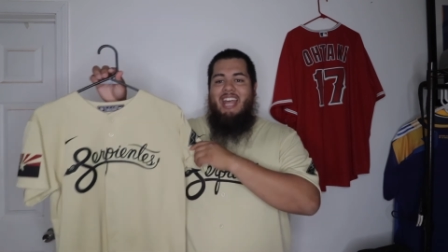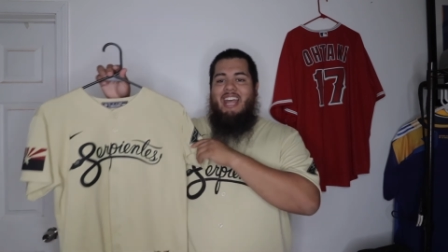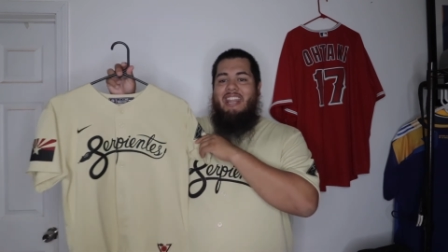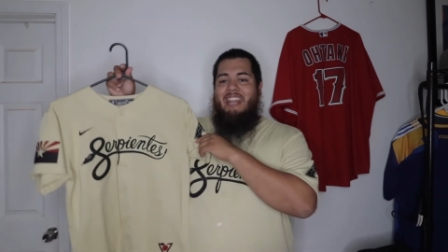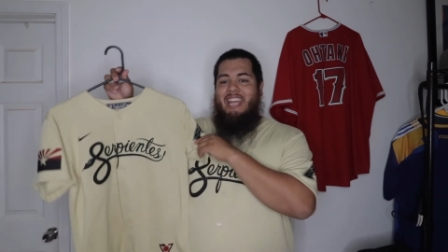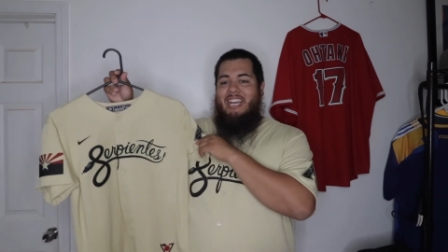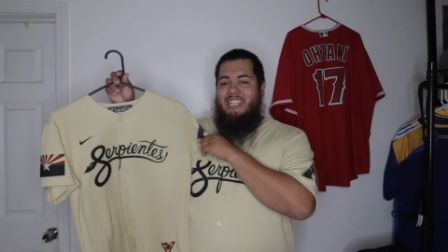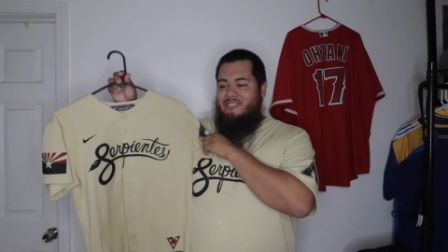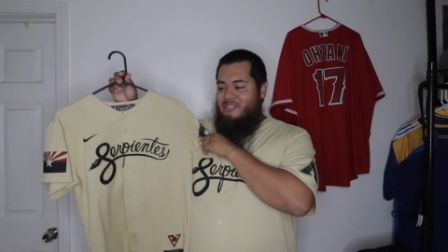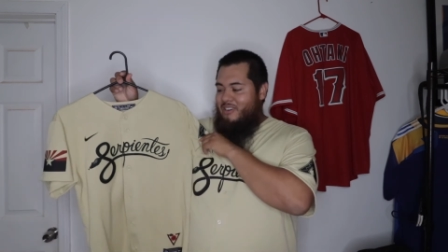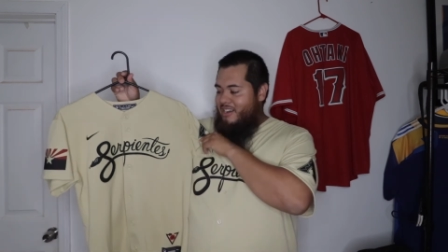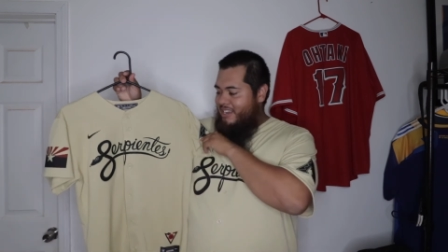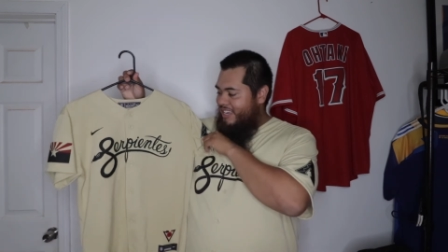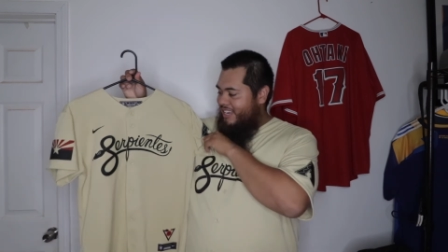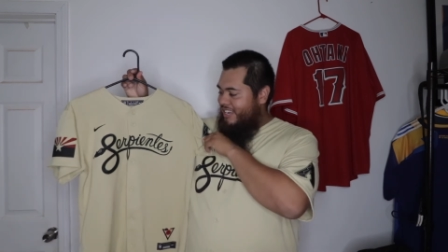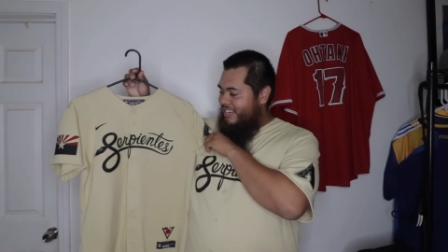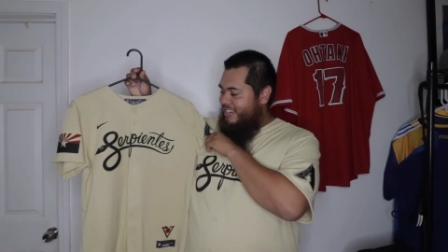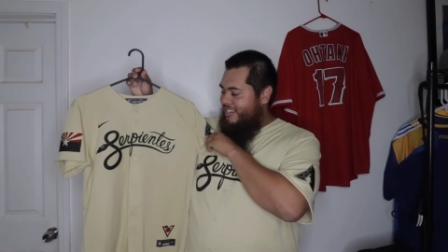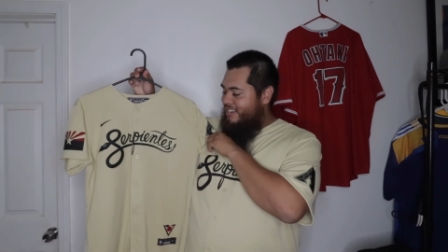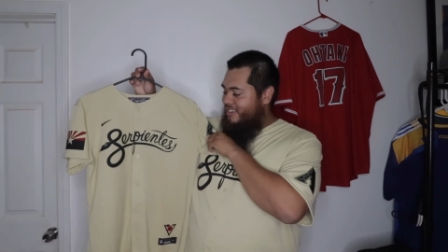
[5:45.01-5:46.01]
that's why
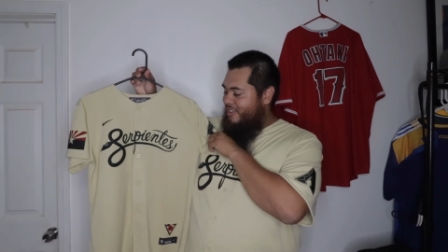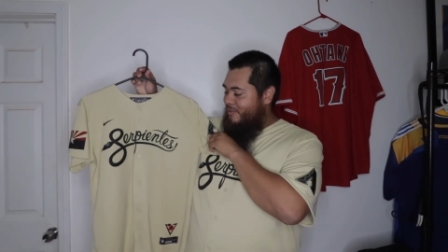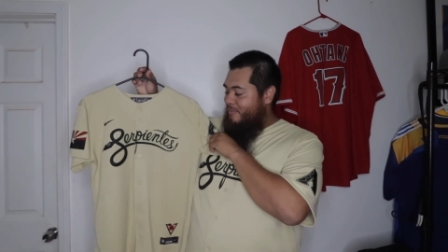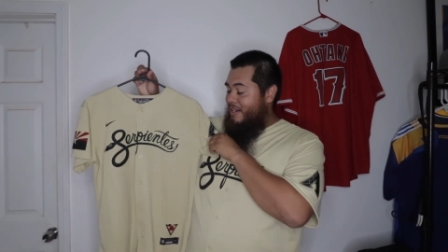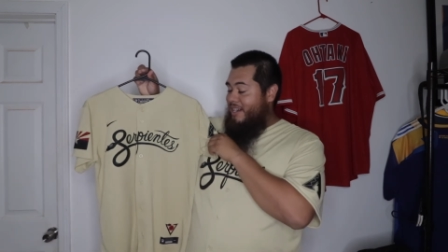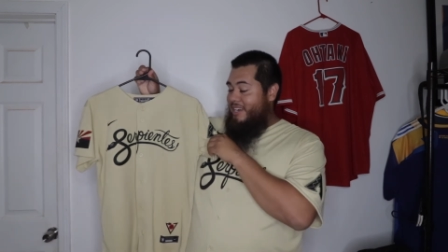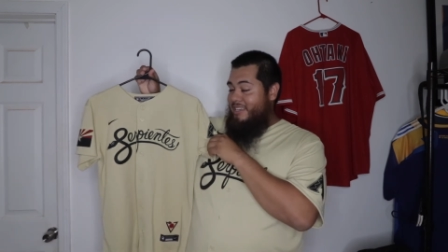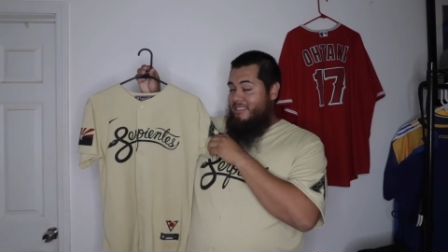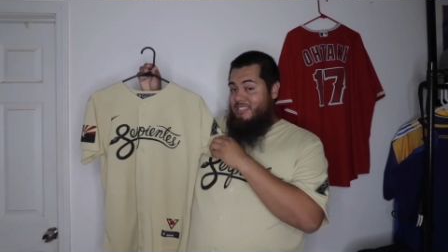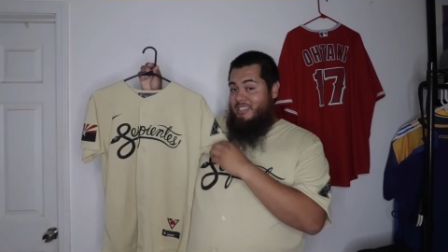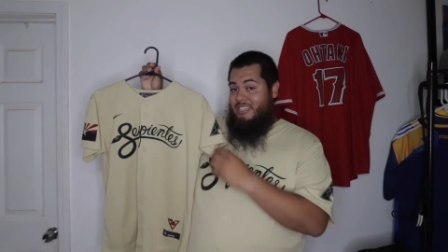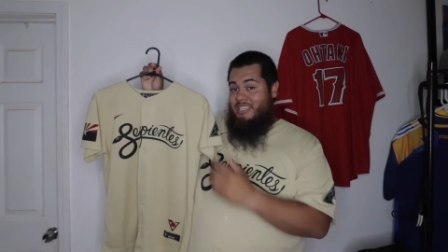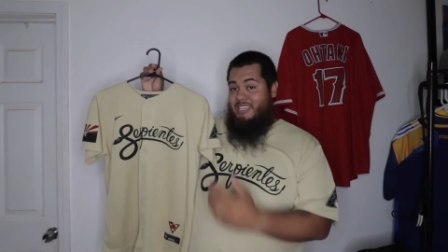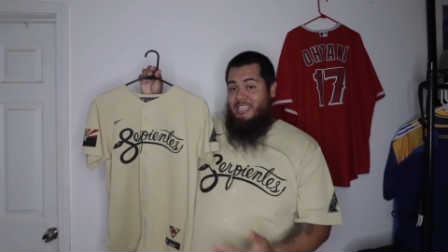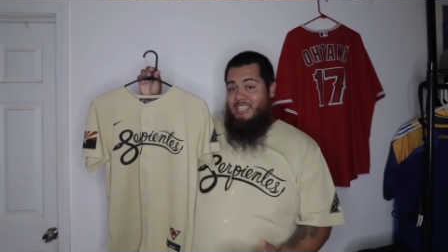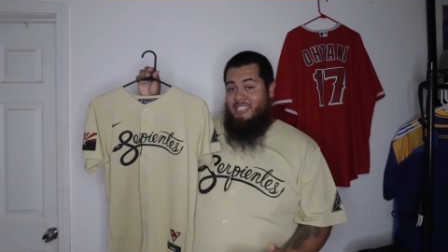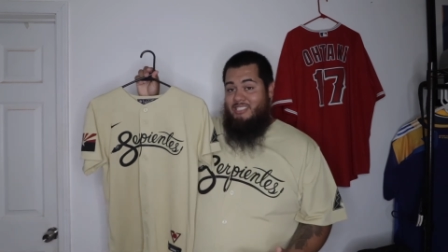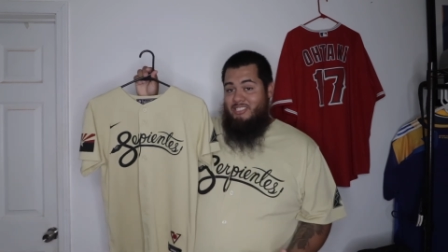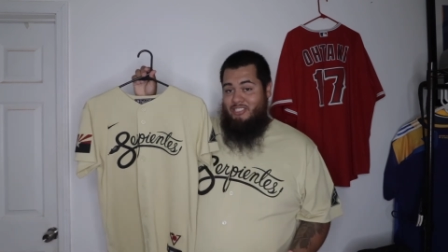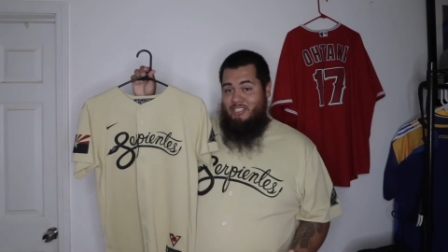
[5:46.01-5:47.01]
I ended up buying the
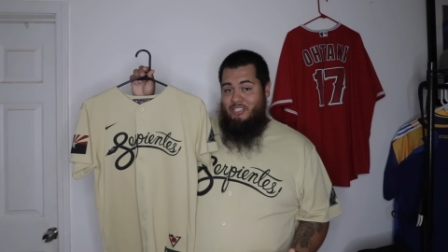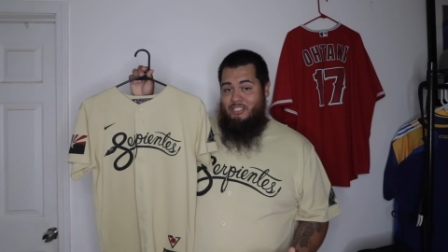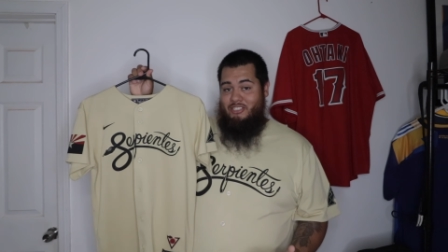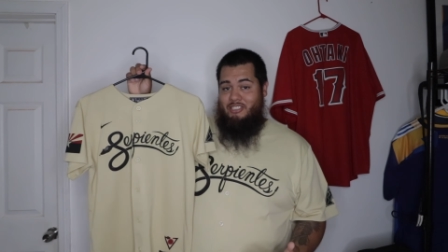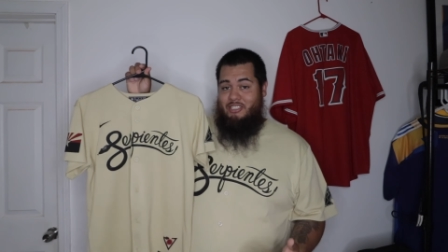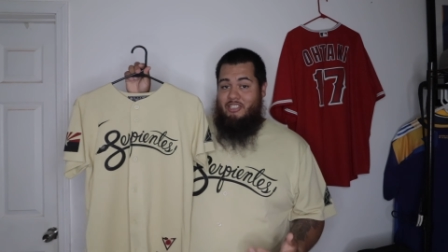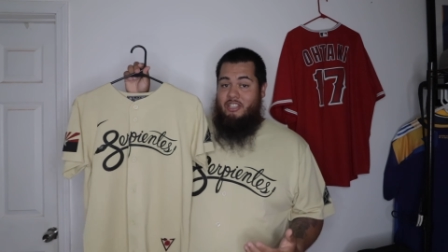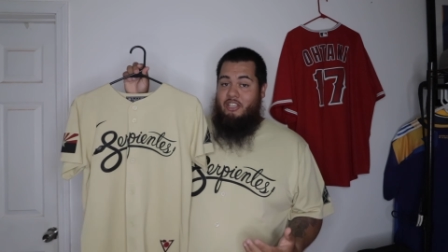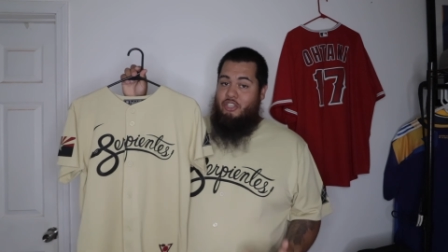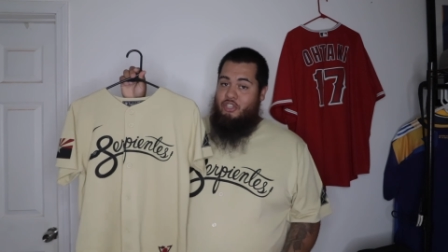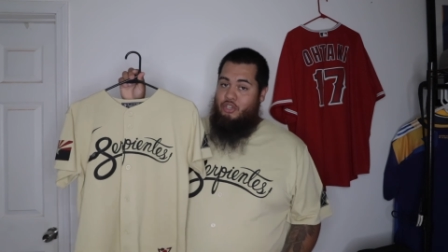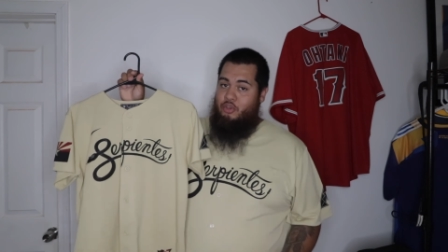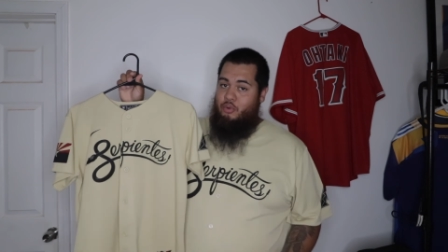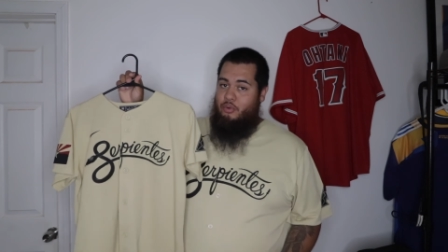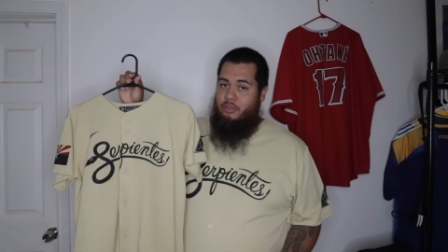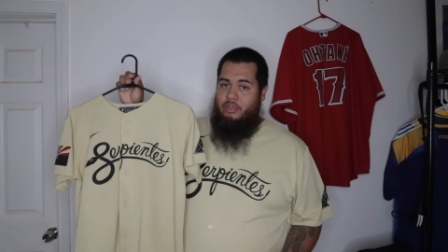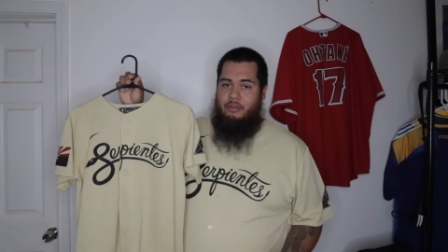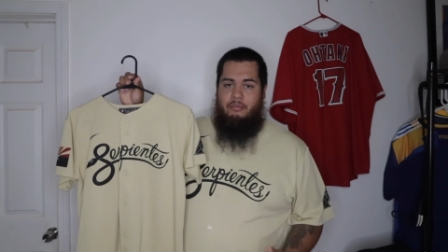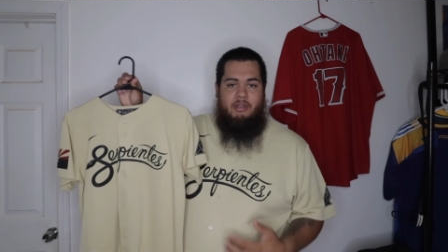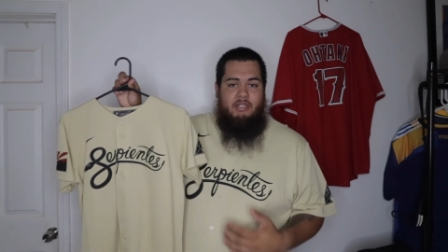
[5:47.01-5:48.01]
kids jersey, the
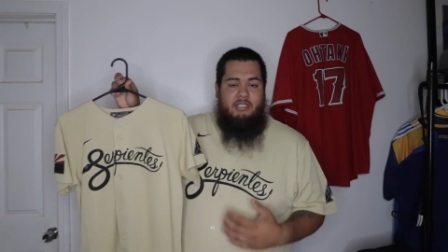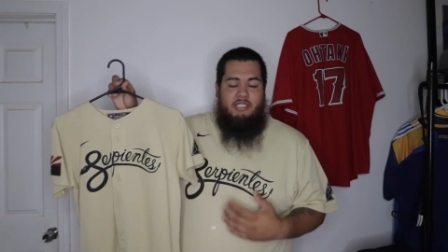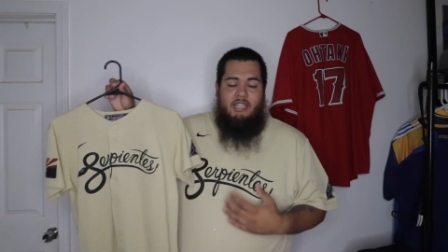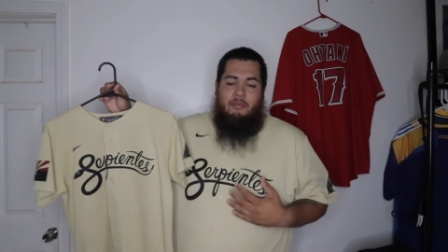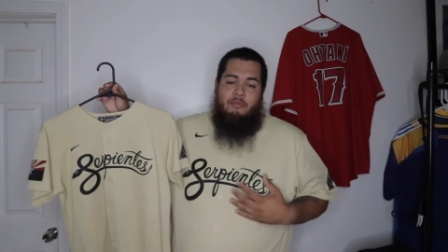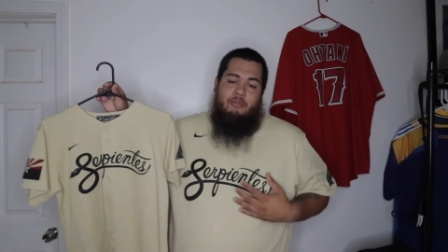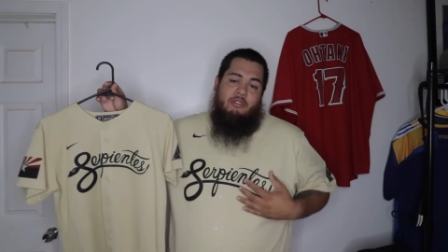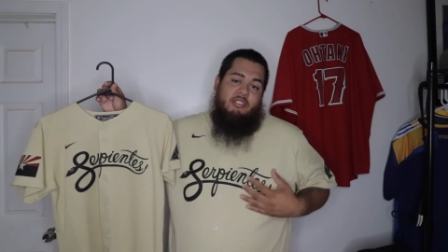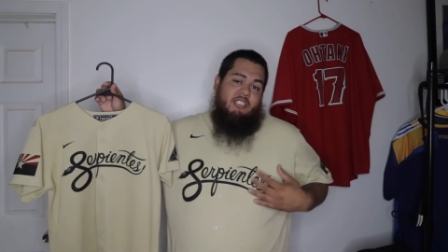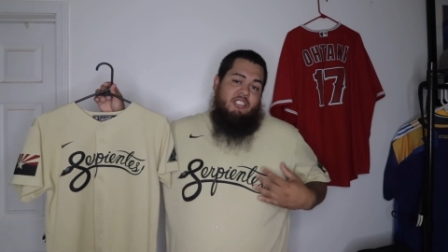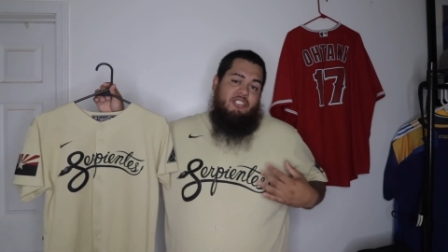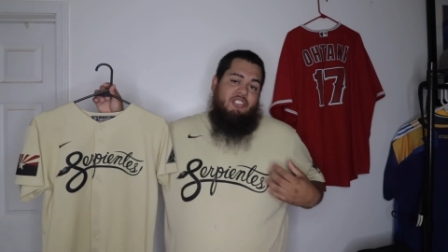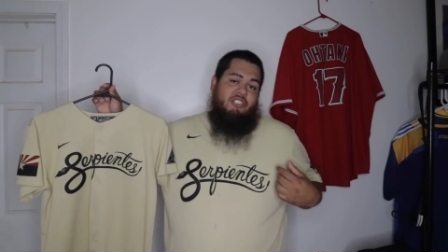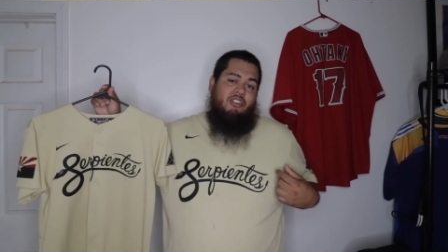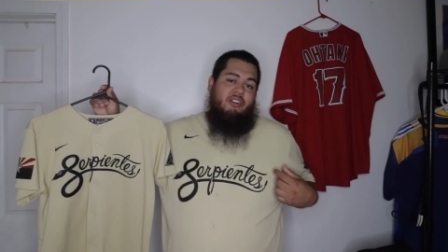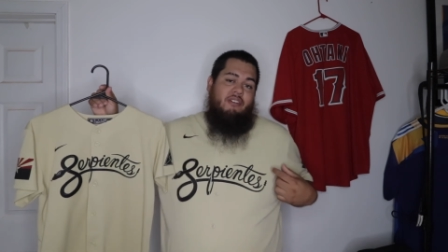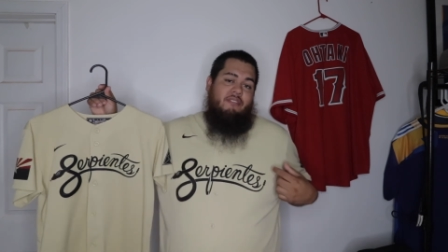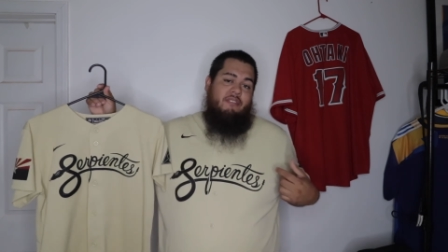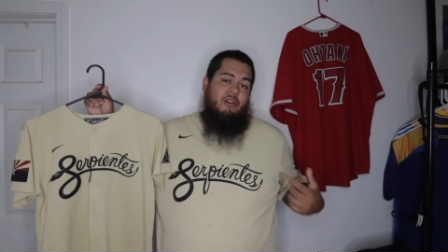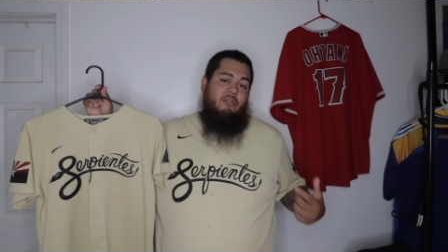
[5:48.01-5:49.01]
youth, because I wasn't
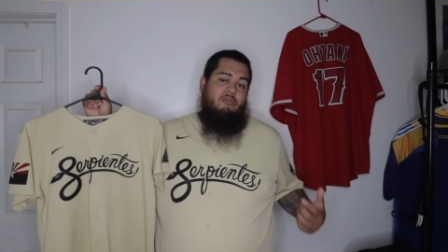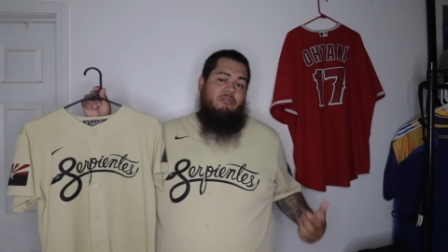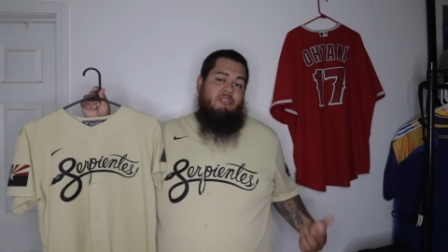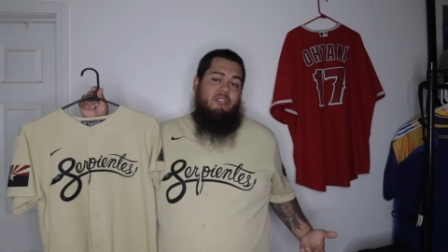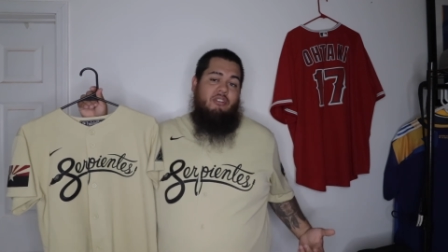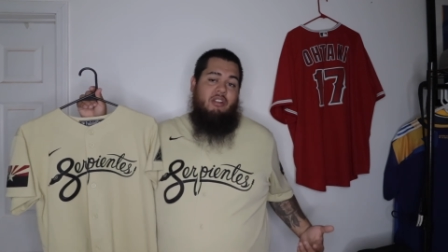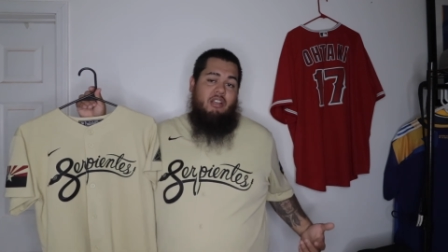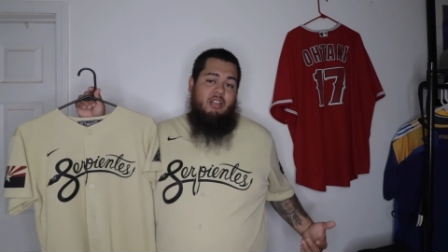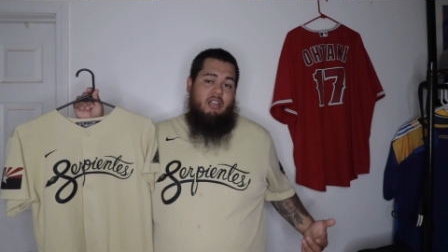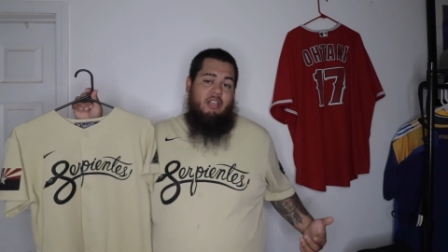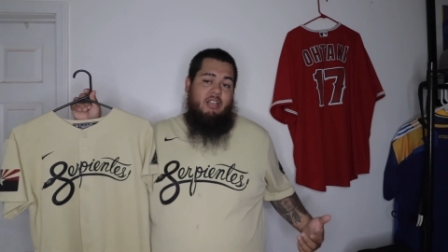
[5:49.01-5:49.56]
sure if I was gonna,